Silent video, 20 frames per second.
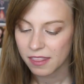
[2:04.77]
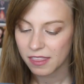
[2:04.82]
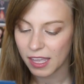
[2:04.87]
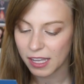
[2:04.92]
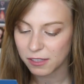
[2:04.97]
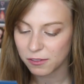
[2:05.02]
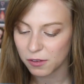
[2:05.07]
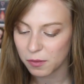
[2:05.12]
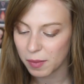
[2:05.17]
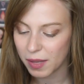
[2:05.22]

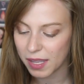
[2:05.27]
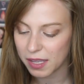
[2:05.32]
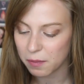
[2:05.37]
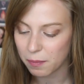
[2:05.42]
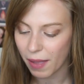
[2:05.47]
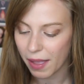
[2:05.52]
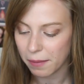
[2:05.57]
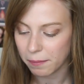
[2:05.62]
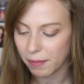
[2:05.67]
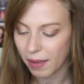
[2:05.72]
Thanks for being
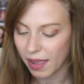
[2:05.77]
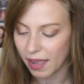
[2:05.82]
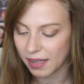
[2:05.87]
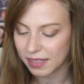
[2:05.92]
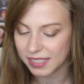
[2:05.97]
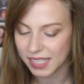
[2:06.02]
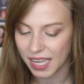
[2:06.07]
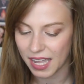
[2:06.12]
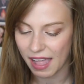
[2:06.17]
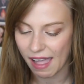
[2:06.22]
a pen
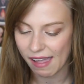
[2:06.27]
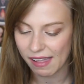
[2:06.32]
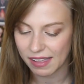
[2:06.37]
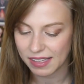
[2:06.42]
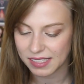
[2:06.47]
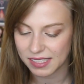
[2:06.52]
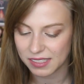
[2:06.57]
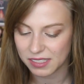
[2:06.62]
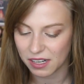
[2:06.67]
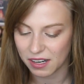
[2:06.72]
pal. Tell
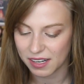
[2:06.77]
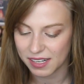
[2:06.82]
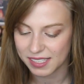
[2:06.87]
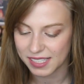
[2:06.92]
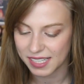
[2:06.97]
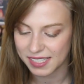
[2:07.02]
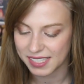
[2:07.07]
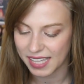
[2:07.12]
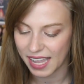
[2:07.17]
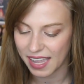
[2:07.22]
Alex and
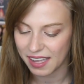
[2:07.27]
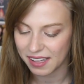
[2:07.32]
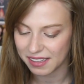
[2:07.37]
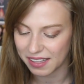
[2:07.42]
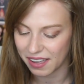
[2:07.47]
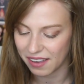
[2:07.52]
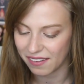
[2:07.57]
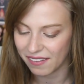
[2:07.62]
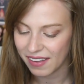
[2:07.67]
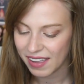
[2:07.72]
Tardis I say
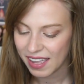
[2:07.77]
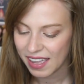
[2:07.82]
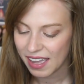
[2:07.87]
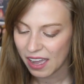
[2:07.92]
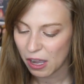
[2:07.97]
hello.